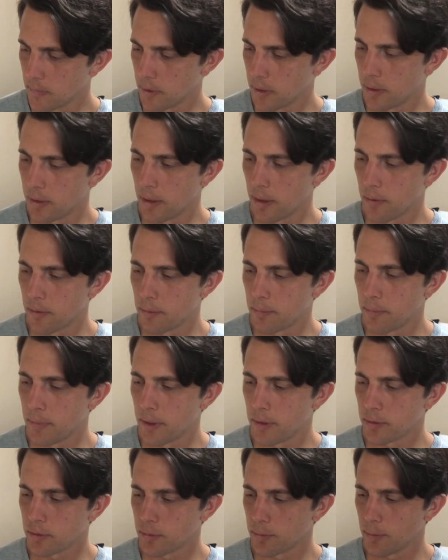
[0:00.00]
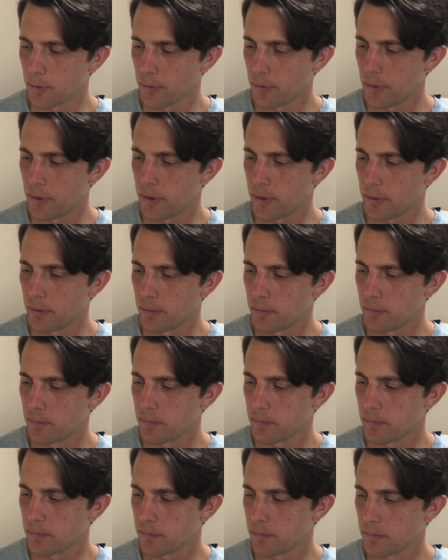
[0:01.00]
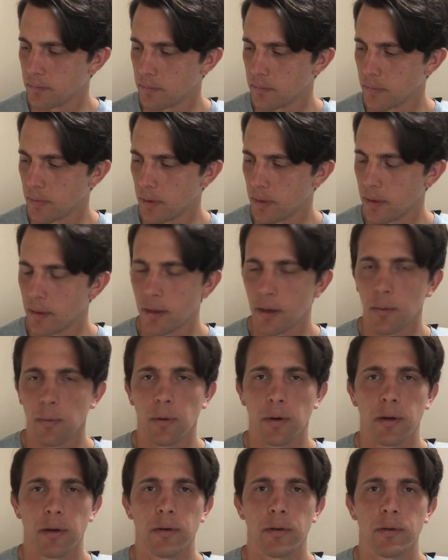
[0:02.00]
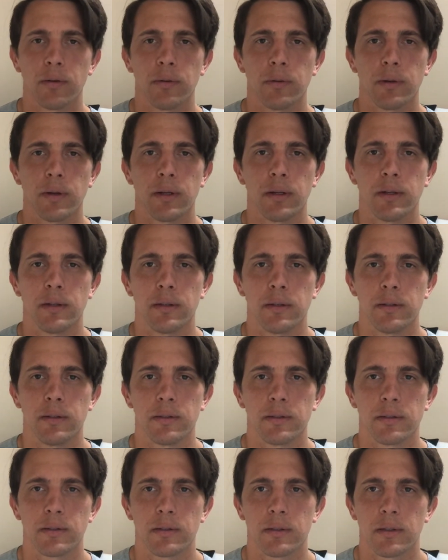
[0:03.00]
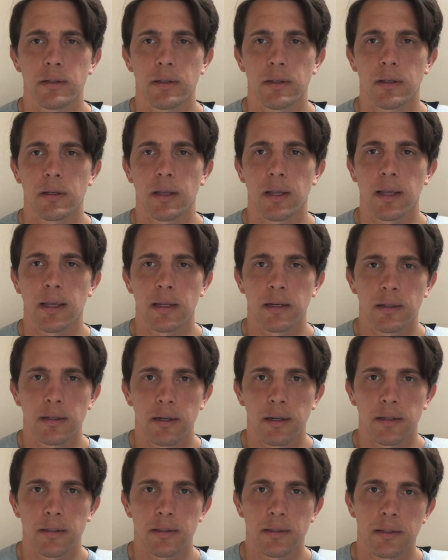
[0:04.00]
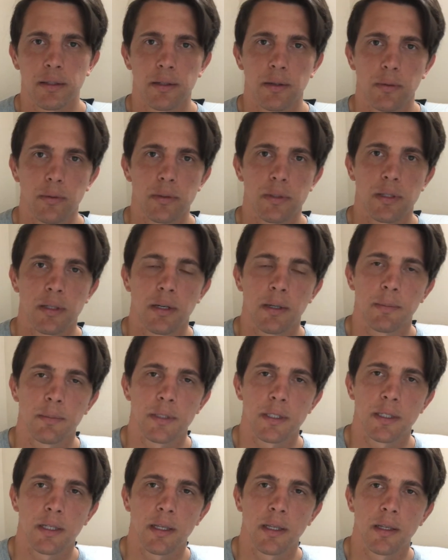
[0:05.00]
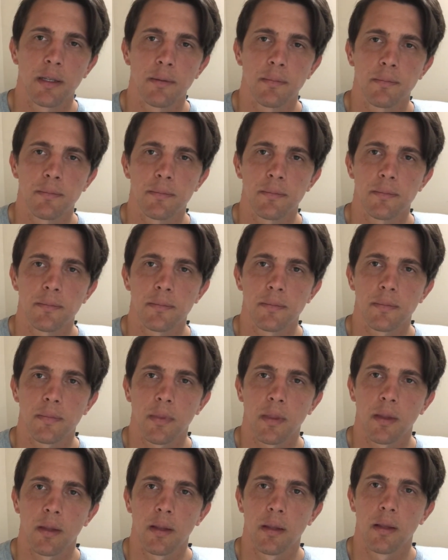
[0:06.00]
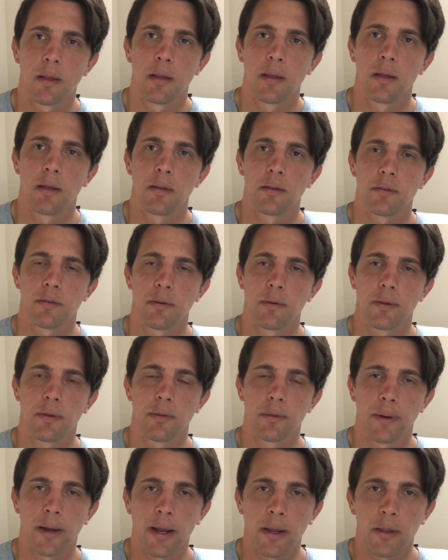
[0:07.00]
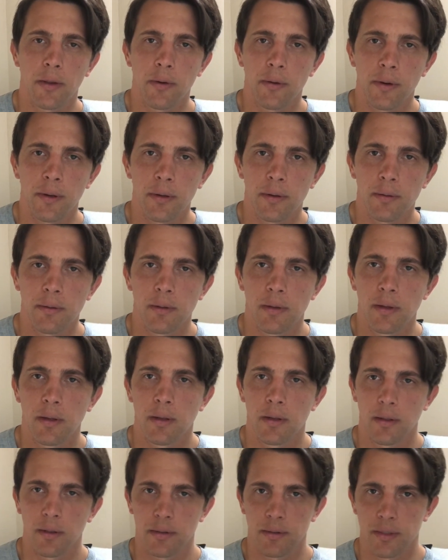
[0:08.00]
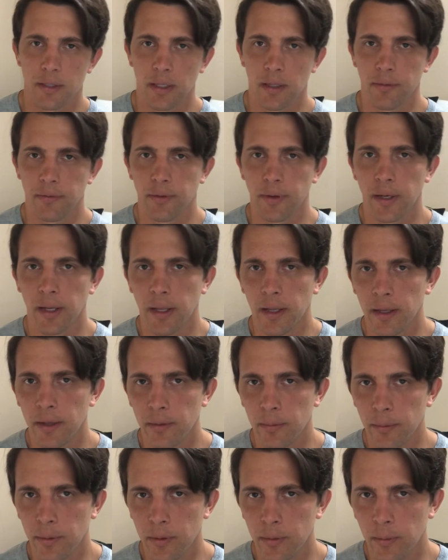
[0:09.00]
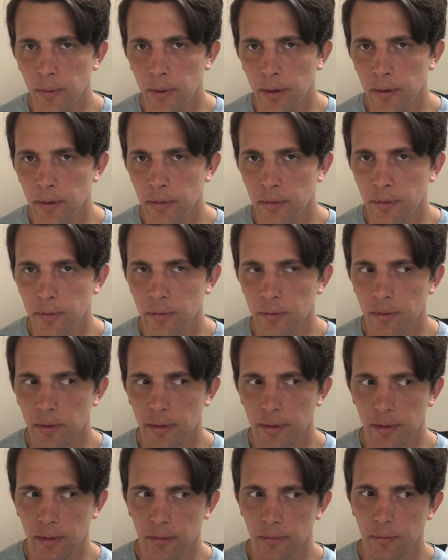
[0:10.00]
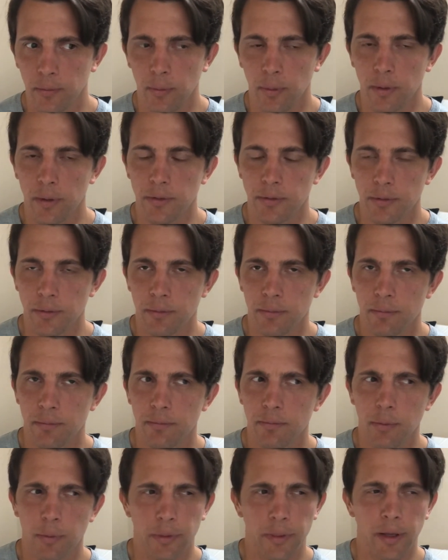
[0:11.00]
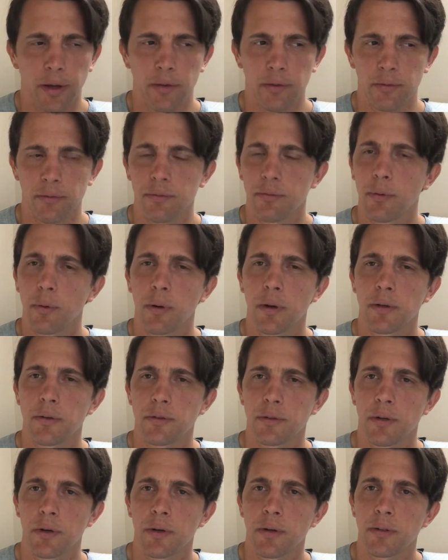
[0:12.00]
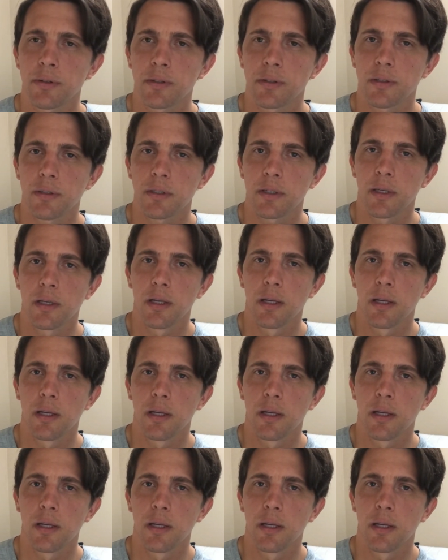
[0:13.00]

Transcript: Another measurable thing that I want to do is analyze the notes that I'm singing so that they're accurate. Say if an A requires, I think it's 4,400 hertz,